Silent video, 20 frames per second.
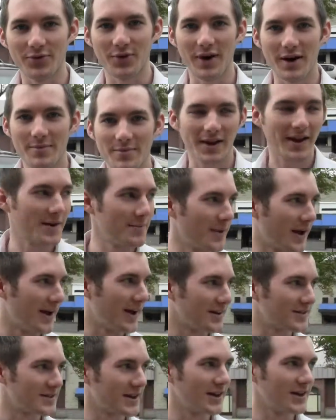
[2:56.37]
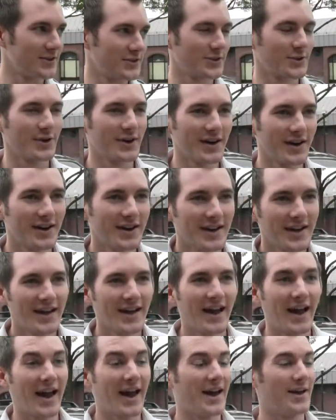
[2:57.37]
before I begin my exile tour,
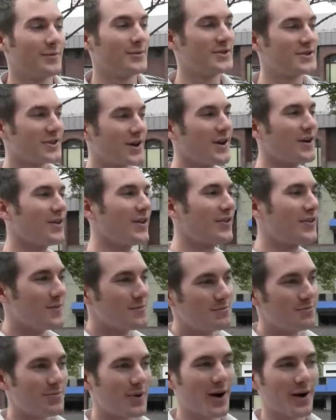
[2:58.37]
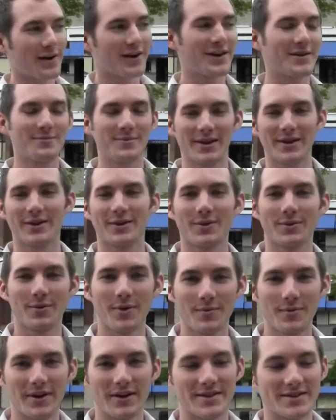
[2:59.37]
and we saw that the parking meter
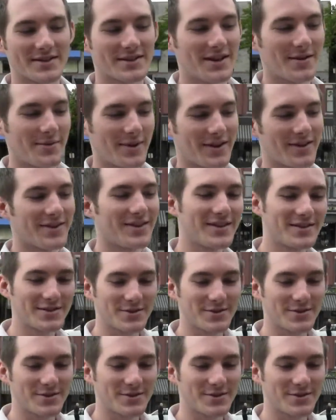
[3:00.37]
woman is coming